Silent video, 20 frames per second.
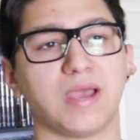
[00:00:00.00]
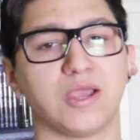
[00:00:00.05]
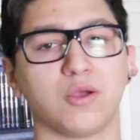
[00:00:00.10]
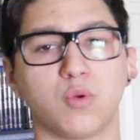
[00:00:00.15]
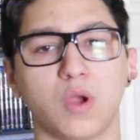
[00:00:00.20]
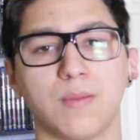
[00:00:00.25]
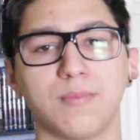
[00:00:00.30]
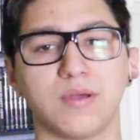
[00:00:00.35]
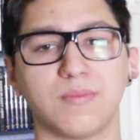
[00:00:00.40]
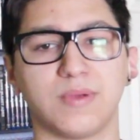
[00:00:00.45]

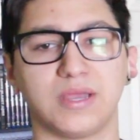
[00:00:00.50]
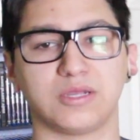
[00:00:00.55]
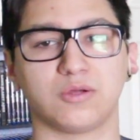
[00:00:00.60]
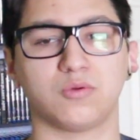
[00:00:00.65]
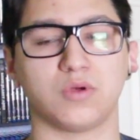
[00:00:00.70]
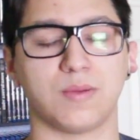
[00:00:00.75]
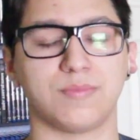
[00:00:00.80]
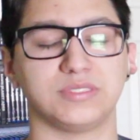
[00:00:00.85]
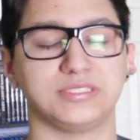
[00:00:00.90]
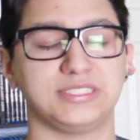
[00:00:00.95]
grandma and my
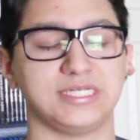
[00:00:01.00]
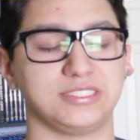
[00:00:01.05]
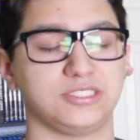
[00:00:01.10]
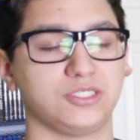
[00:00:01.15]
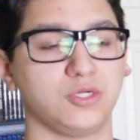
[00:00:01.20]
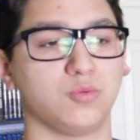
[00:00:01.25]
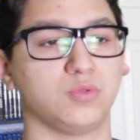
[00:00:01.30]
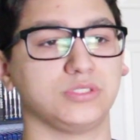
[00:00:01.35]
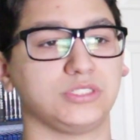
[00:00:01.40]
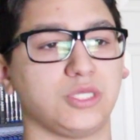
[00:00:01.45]
grandma's
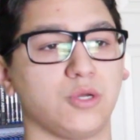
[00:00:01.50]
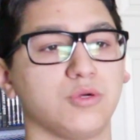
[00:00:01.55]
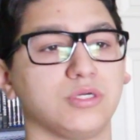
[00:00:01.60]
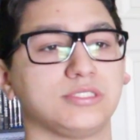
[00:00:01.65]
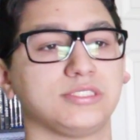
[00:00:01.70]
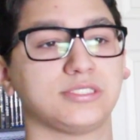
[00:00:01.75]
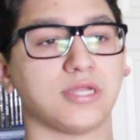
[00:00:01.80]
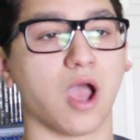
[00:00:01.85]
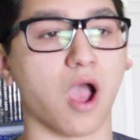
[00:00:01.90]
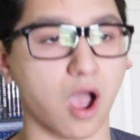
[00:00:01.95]
sister, they
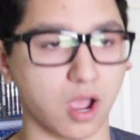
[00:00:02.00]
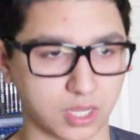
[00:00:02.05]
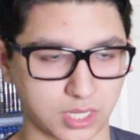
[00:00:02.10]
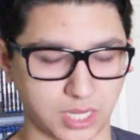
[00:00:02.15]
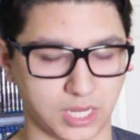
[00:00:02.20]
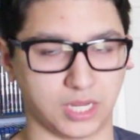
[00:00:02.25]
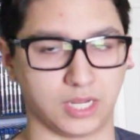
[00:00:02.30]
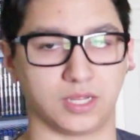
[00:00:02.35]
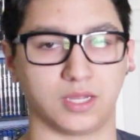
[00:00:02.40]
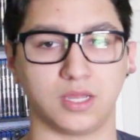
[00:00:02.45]
were
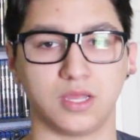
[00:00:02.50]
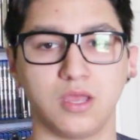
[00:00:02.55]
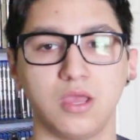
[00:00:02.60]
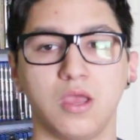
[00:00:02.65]
talking